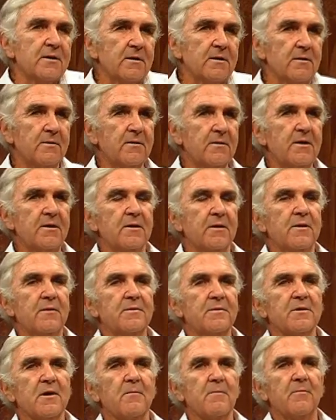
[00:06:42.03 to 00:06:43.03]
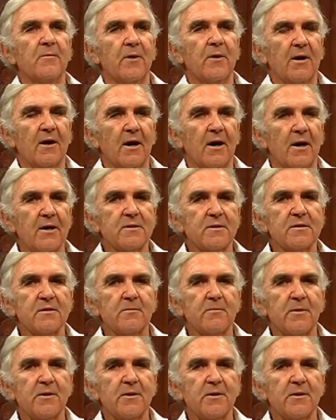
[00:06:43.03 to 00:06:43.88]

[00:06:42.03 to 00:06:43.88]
need to do some regulations,